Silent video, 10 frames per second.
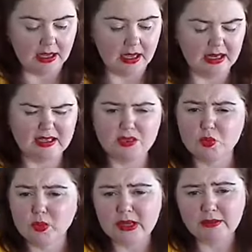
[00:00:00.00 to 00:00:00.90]
And it's
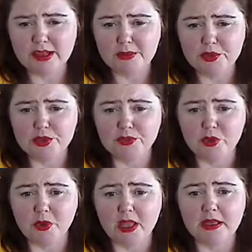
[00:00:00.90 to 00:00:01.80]
really, really
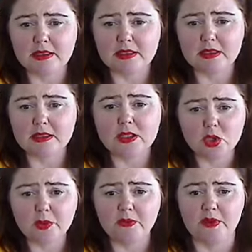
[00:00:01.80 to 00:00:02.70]
beautiful, and it's
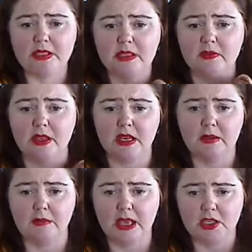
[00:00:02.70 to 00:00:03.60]
super festive, and
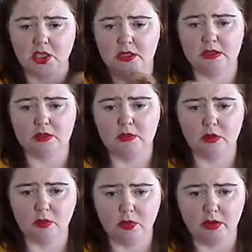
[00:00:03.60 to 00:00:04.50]
it matches what
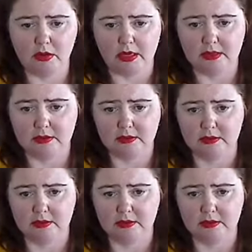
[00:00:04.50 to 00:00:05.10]
I'm wearing.